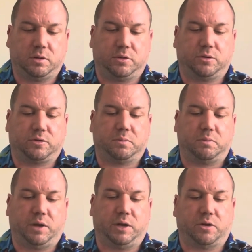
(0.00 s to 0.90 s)
doesn't
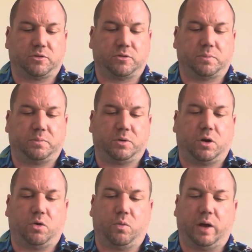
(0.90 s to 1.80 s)
mean it doesn't
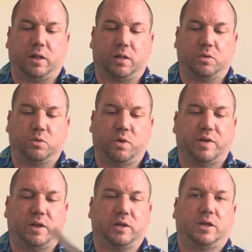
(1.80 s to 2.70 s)
go well
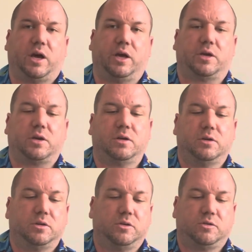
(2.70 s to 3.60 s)
within cake.
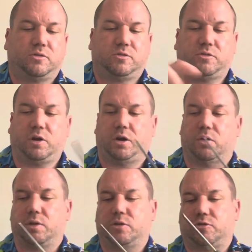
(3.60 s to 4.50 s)

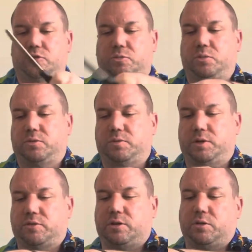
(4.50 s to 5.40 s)
So, let's just move
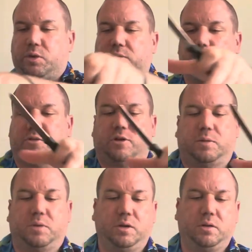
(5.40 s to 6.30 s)
these out the way for the time
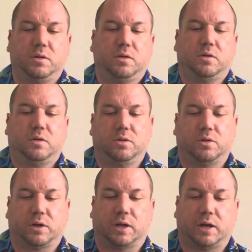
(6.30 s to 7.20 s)
being.
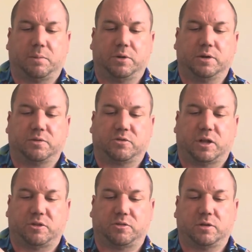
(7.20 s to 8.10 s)
Look at that, beautiful
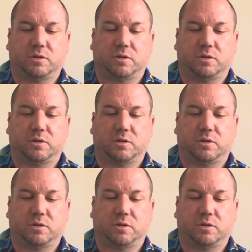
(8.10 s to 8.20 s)
slice.